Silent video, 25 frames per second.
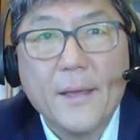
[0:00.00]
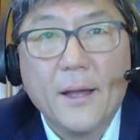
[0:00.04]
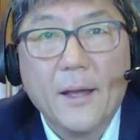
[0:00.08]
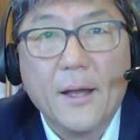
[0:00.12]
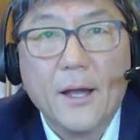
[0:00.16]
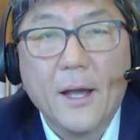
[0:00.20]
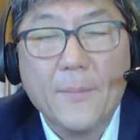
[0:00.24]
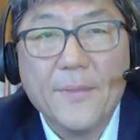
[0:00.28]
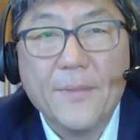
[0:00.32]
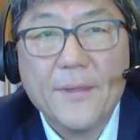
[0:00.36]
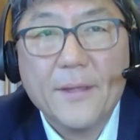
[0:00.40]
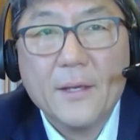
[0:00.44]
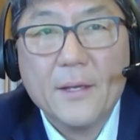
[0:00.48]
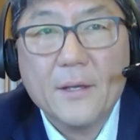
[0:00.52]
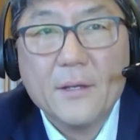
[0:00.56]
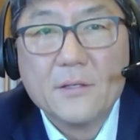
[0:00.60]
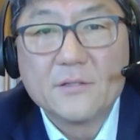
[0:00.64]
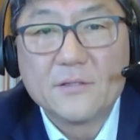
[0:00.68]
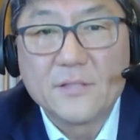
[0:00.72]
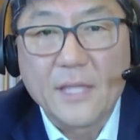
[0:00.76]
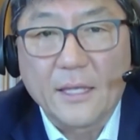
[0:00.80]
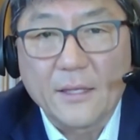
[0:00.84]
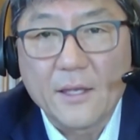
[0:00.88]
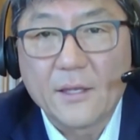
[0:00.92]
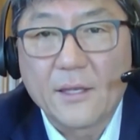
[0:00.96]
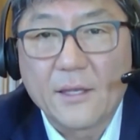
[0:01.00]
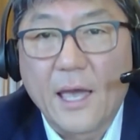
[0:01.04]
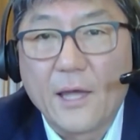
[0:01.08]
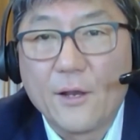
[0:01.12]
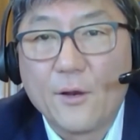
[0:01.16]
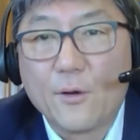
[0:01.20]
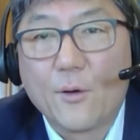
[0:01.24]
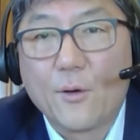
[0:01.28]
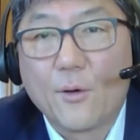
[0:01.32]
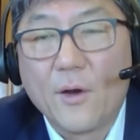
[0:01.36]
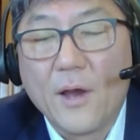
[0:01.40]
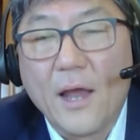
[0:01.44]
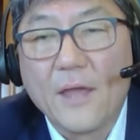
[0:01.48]
The second
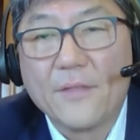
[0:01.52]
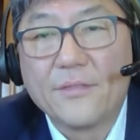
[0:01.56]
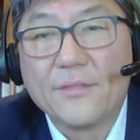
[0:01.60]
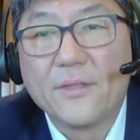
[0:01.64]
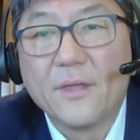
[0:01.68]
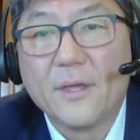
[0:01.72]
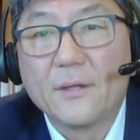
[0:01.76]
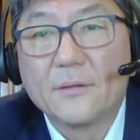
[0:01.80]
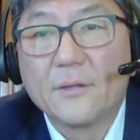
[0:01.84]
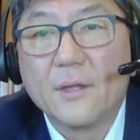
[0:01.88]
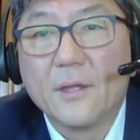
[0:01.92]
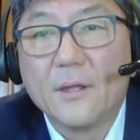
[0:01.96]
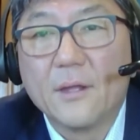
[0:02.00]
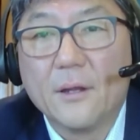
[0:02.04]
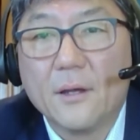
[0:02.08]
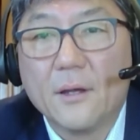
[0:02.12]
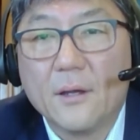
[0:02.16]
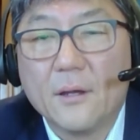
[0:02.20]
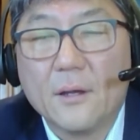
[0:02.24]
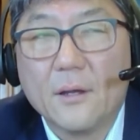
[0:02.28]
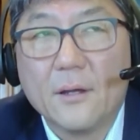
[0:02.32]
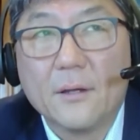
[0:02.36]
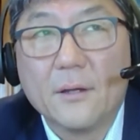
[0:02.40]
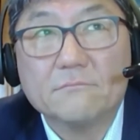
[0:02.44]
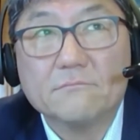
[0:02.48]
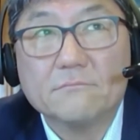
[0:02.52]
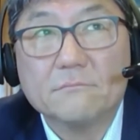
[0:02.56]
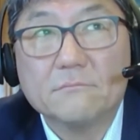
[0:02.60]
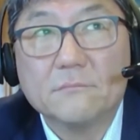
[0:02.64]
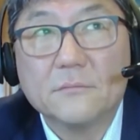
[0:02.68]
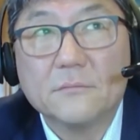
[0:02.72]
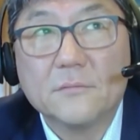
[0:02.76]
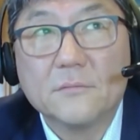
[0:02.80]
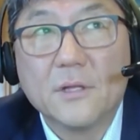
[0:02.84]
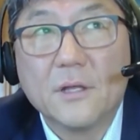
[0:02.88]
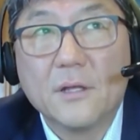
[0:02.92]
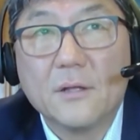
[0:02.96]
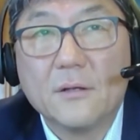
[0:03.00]
category, I think that
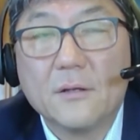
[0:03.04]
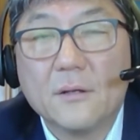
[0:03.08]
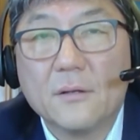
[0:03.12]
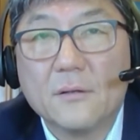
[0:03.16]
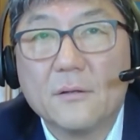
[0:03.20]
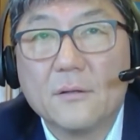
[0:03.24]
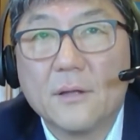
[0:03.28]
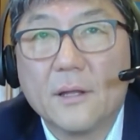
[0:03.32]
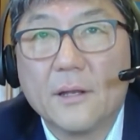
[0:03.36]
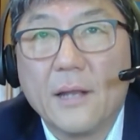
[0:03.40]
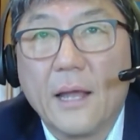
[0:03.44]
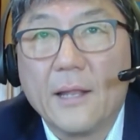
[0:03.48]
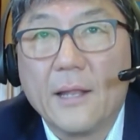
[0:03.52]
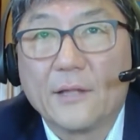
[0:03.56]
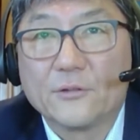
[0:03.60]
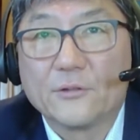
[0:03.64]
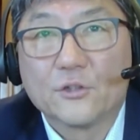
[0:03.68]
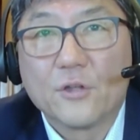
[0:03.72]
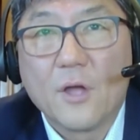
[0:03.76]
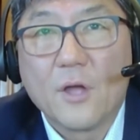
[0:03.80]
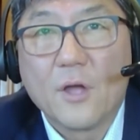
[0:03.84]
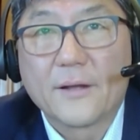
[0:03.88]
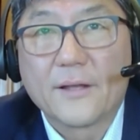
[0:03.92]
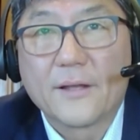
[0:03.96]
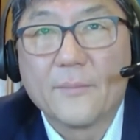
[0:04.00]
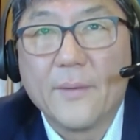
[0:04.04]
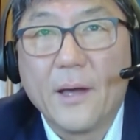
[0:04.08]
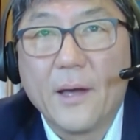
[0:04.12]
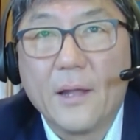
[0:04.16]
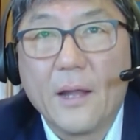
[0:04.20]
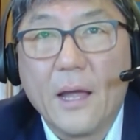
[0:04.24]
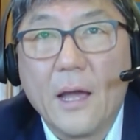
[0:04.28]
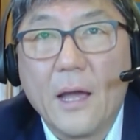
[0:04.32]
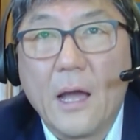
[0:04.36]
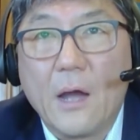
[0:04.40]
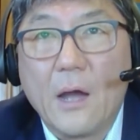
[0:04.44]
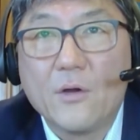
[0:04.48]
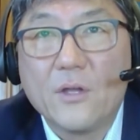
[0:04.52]
I'd like to talk
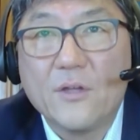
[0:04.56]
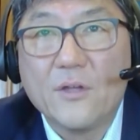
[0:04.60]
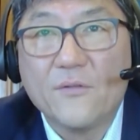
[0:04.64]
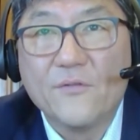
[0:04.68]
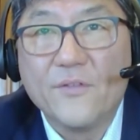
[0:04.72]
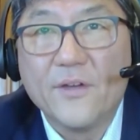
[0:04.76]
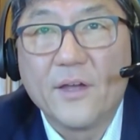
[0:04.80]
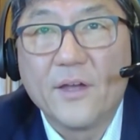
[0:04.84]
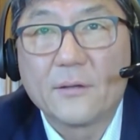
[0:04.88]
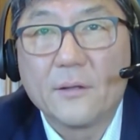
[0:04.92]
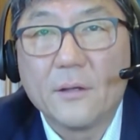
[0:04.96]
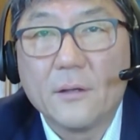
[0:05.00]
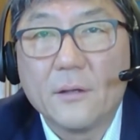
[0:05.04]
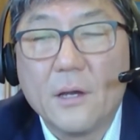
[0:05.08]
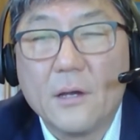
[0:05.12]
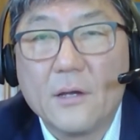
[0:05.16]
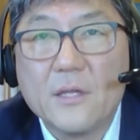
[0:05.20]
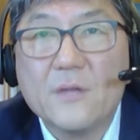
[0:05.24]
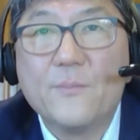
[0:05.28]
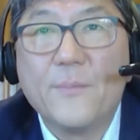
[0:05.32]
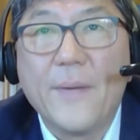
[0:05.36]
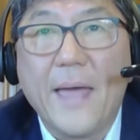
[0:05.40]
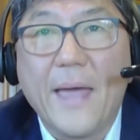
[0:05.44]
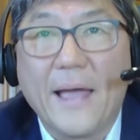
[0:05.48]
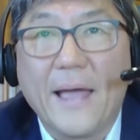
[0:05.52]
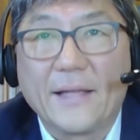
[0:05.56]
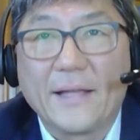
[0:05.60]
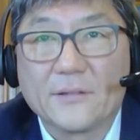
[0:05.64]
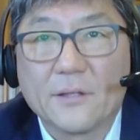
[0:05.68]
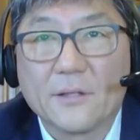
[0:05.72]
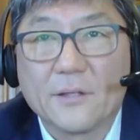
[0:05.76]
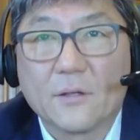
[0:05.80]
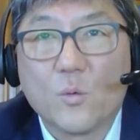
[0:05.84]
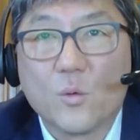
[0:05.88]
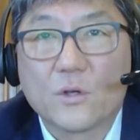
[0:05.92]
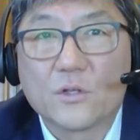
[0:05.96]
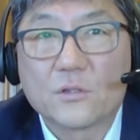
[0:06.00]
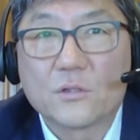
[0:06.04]
about how it impacted
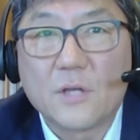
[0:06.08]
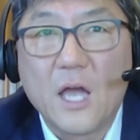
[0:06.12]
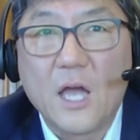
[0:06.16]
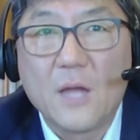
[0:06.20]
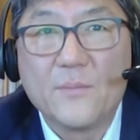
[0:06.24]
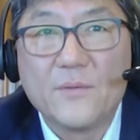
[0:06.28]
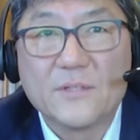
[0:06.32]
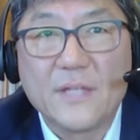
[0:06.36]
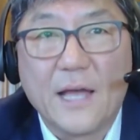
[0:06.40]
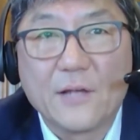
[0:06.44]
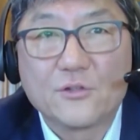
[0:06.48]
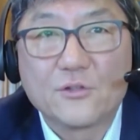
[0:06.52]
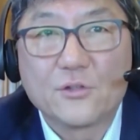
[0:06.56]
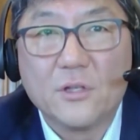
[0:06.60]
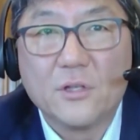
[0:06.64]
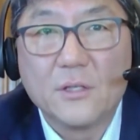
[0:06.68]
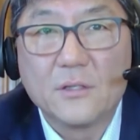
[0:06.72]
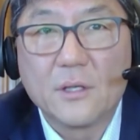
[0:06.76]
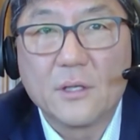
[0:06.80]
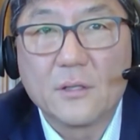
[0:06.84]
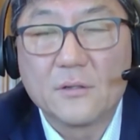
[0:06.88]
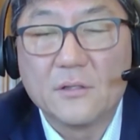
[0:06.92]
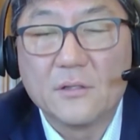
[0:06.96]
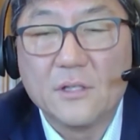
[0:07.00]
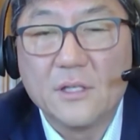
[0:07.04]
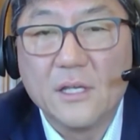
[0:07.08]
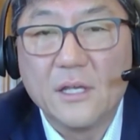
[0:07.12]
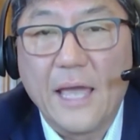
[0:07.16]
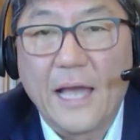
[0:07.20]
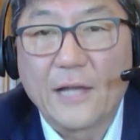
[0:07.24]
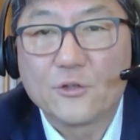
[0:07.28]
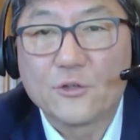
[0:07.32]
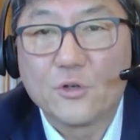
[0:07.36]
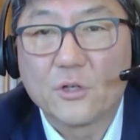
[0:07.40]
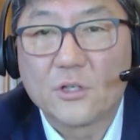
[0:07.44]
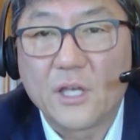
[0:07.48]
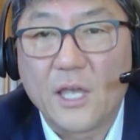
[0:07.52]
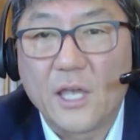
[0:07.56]
workers' comp is actually the
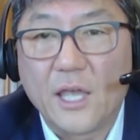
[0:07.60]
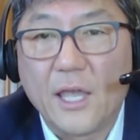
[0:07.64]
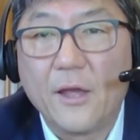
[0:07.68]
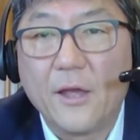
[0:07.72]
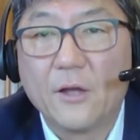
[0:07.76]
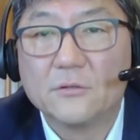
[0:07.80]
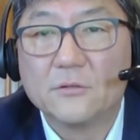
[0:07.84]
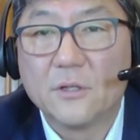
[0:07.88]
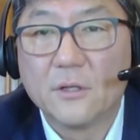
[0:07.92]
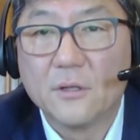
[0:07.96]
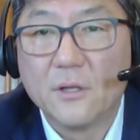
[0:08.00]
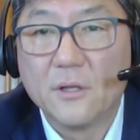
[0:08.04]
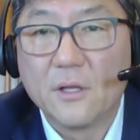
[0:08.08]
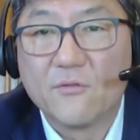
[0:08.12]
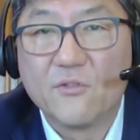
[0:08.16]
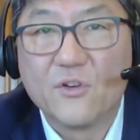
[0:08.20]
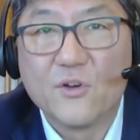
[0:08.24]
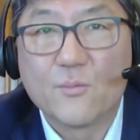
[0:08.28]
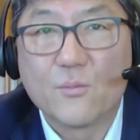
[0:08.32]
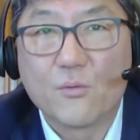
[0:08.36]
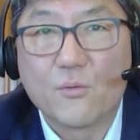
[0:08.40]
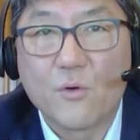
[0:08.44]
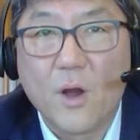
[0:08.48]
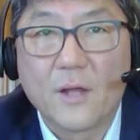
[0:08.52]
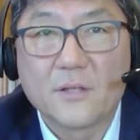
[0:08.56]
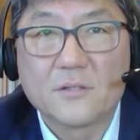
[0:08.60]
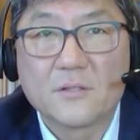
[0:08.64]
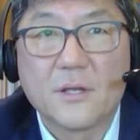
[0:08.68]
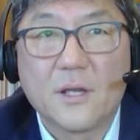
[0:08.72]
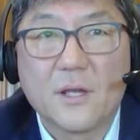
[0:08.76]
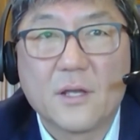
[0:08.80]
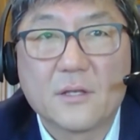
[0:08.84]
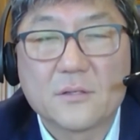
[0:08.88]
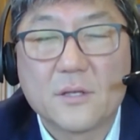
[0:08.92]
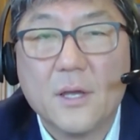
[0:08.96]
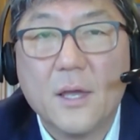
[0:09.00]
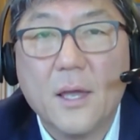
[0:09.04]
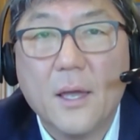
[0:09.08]
actual care delivery
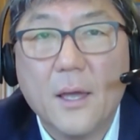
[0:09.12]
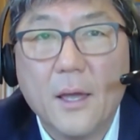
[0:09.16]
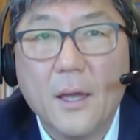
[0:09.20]
process.